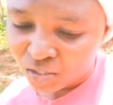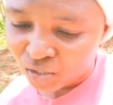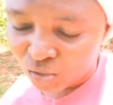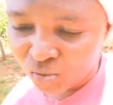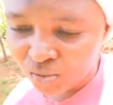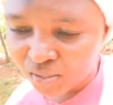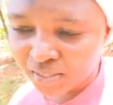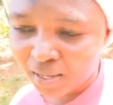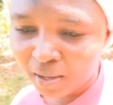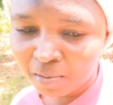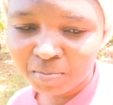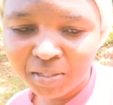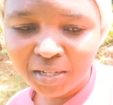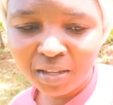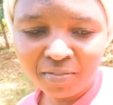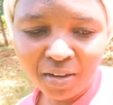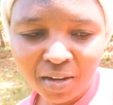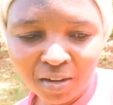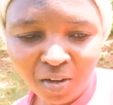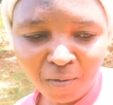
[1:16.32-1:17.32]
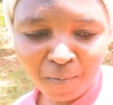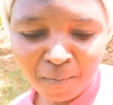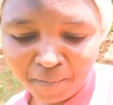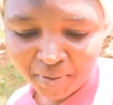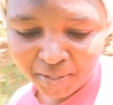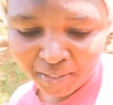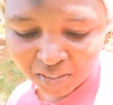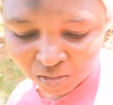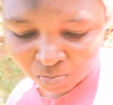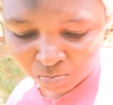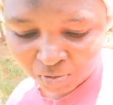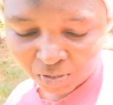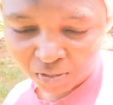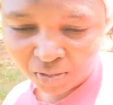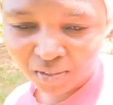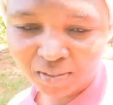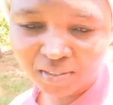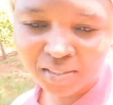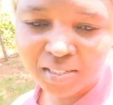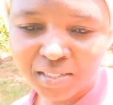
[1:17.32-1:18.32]
do some developments,
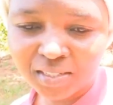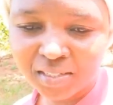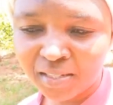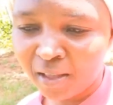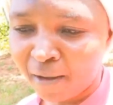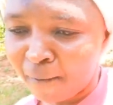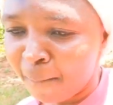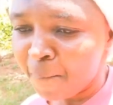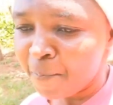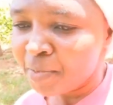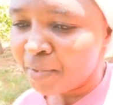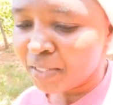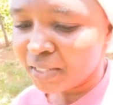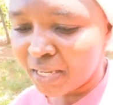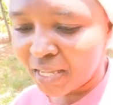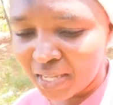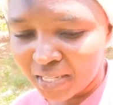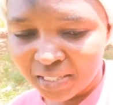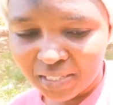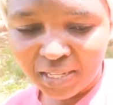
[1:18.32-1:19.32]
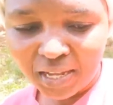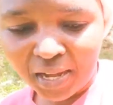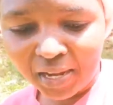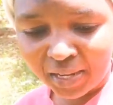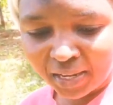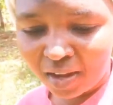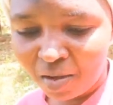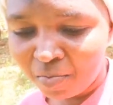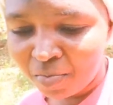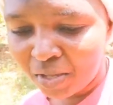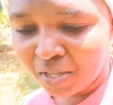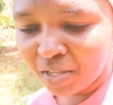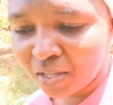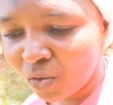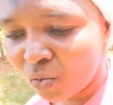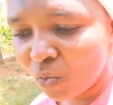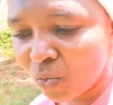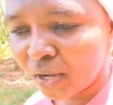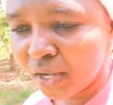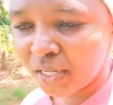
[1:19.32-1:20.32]
because days are
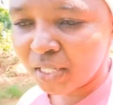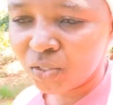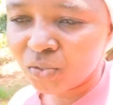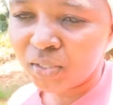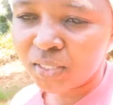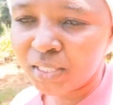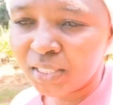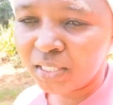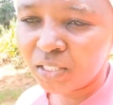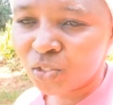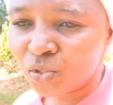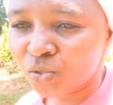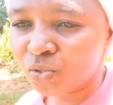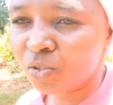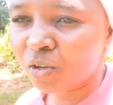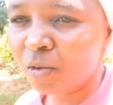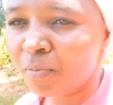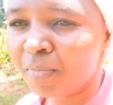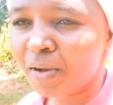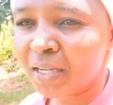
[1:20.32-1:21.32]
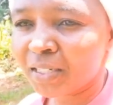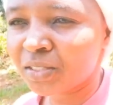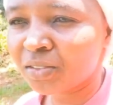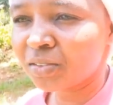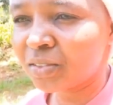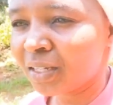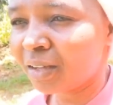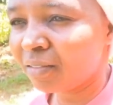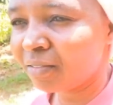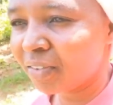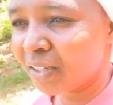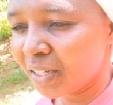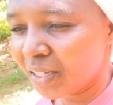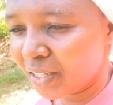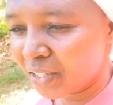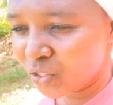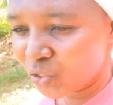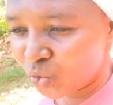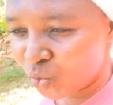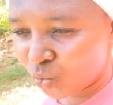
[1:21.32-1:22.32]
coming when you need to go back to the
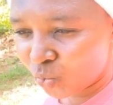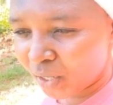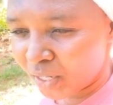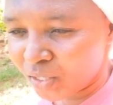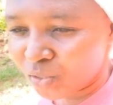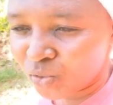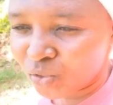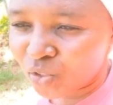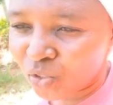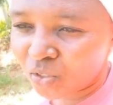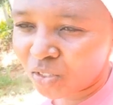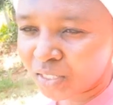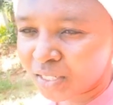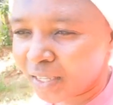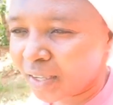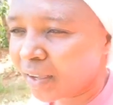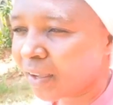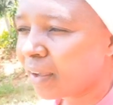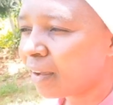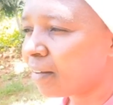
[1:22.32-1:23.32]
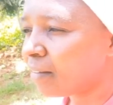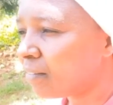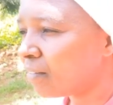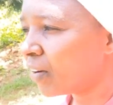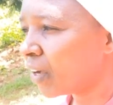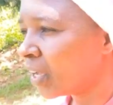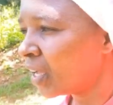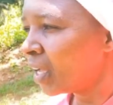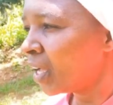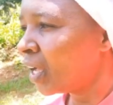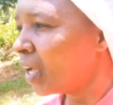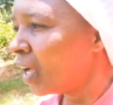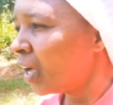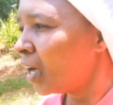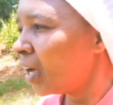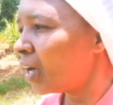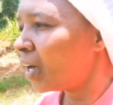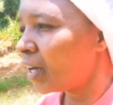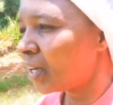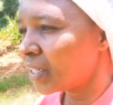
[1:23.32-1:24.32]
village when you don't have
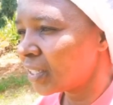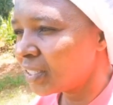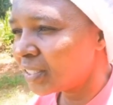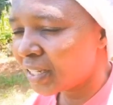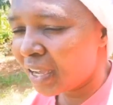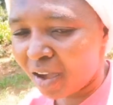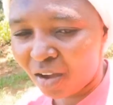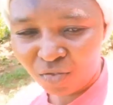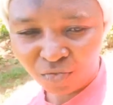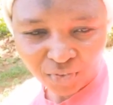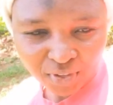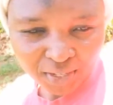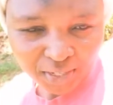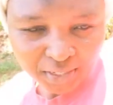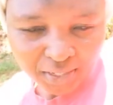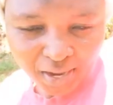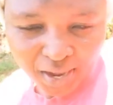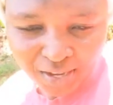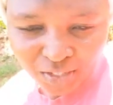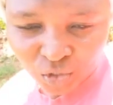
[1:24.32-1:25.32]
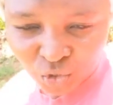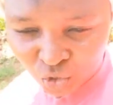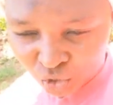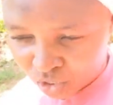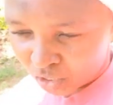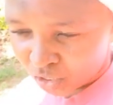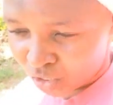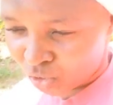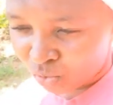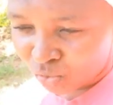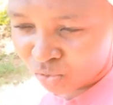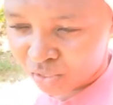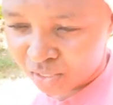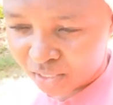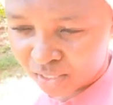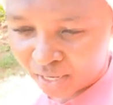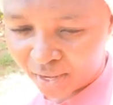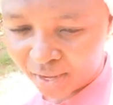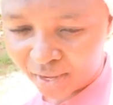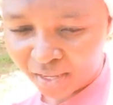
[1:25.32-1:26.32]
enough energy to
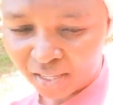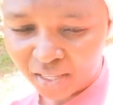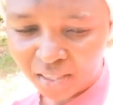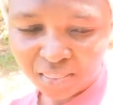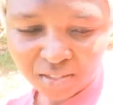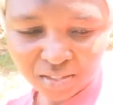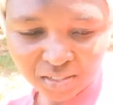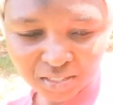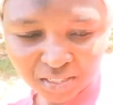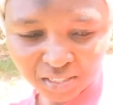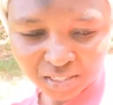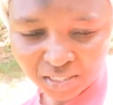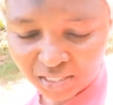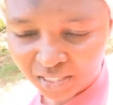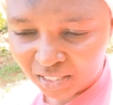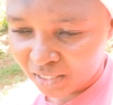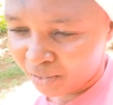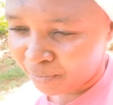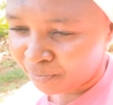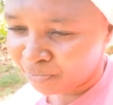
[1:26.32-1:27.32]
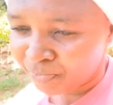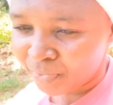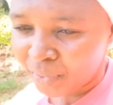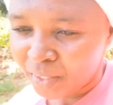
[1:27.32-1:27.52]
stay in the city.